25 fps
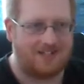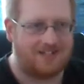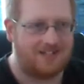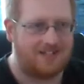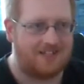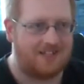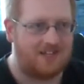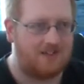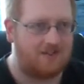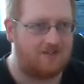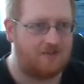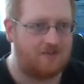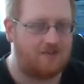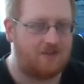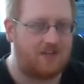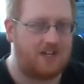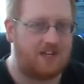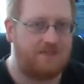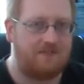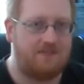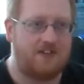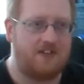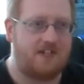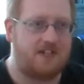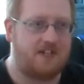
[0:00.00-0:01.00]
They
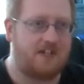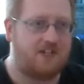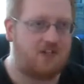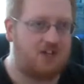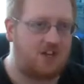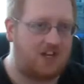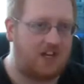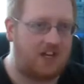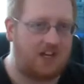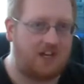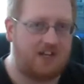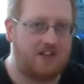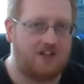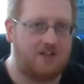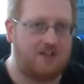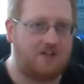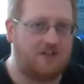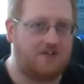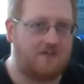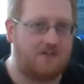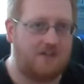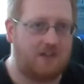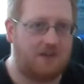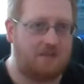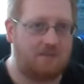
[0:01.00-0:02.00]
definitely changed
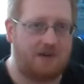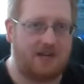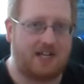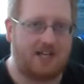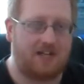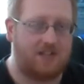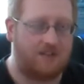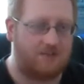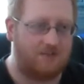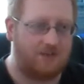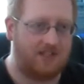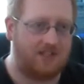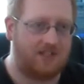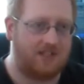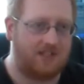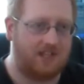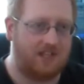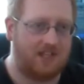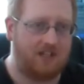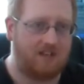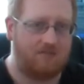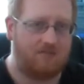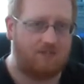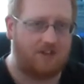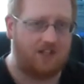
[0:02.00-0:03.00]
for the better when they
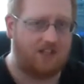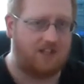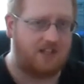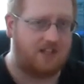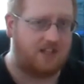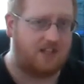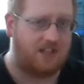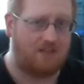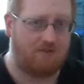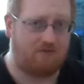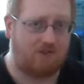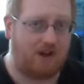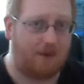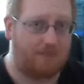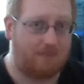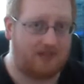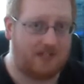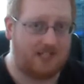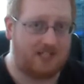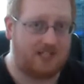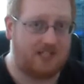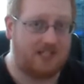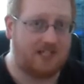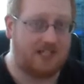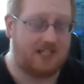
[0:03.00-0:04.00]
created the
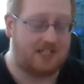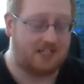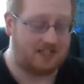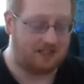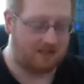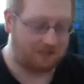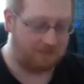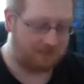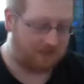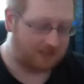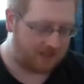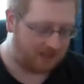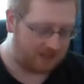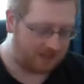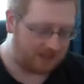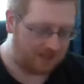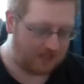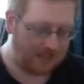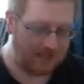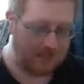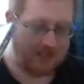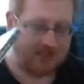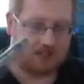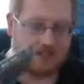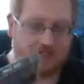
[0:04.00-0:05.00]
grappling system.
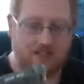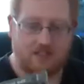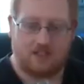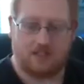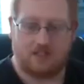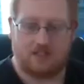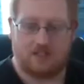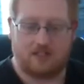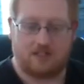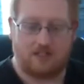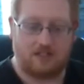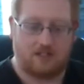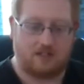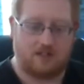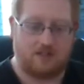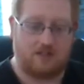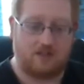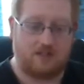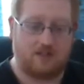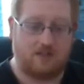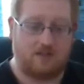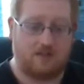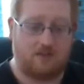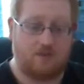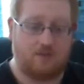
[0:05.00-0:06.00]

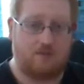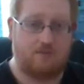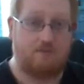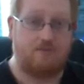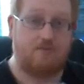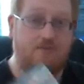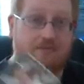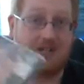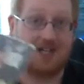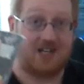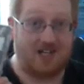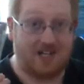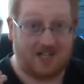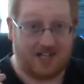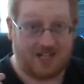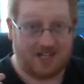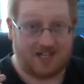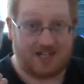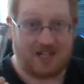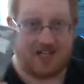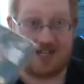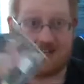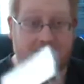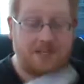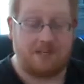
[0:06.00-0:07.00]
So
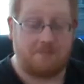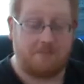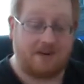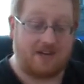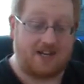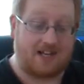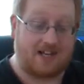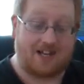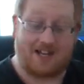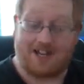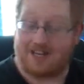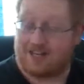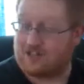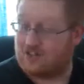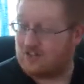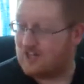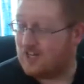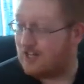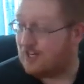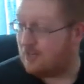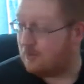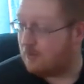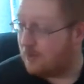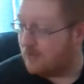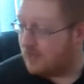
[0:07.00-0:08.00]
it's in my collection
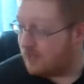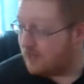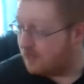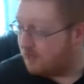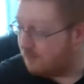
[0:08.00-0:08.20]
anyway.